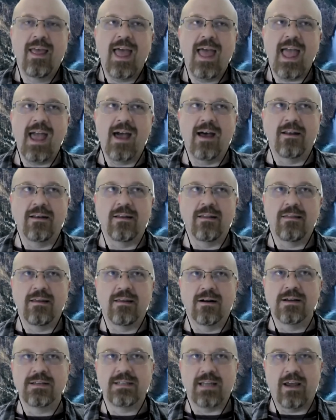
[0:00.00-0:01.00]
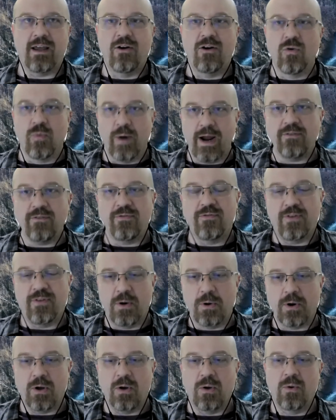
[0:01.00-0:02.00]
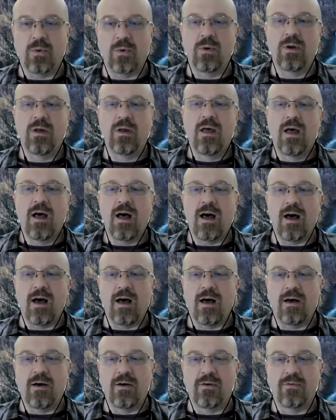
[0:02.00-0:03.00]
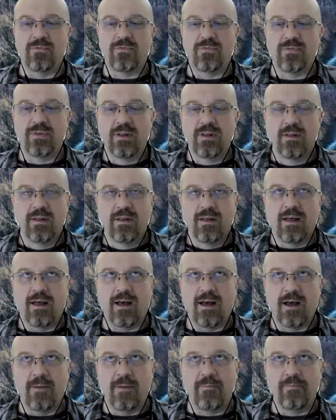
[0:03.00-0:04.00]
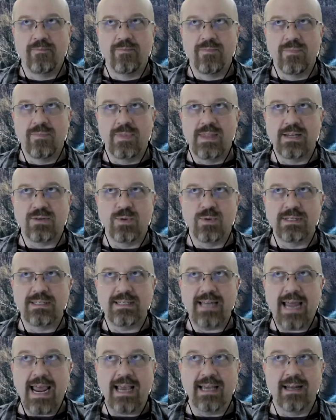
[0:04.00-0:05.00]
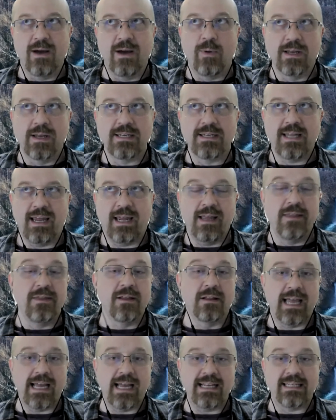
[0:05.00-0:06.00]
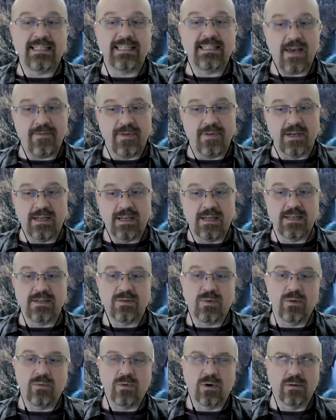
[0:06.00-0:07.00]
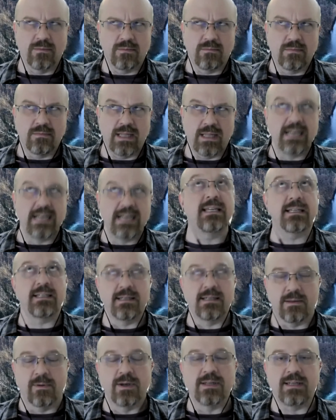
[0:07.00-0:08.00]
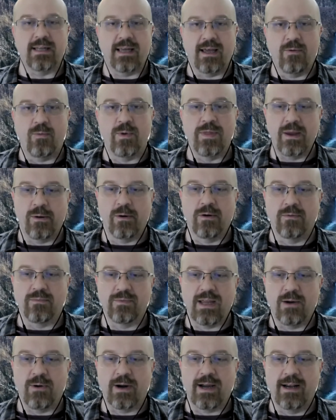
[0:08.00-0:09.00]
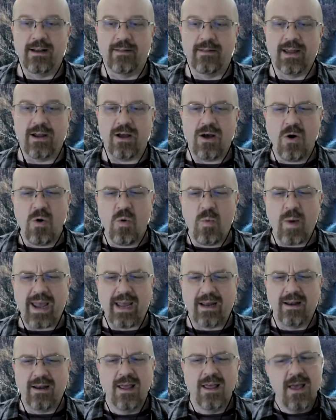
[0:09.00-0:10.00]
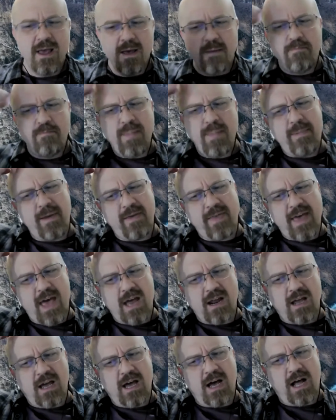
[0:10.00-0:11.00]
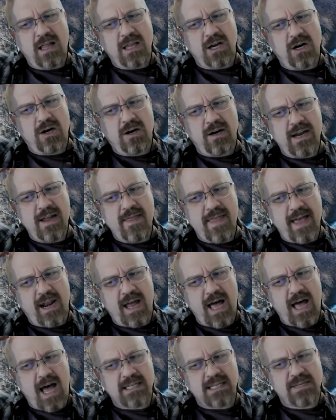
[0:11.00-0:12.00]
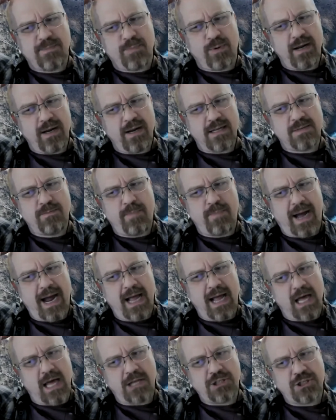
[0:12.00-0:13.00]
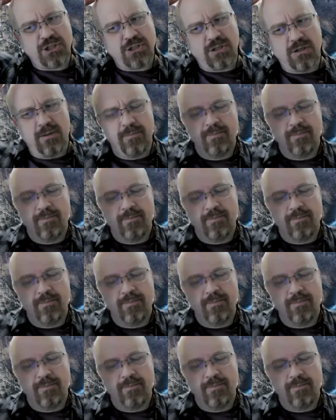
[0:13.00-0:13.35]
And there is a great photo of, this was taken, I want to say, in the late 70s, or late 60s, I want to say, when they were kind of like, oh wait, maybe that color in that hot spring is biological.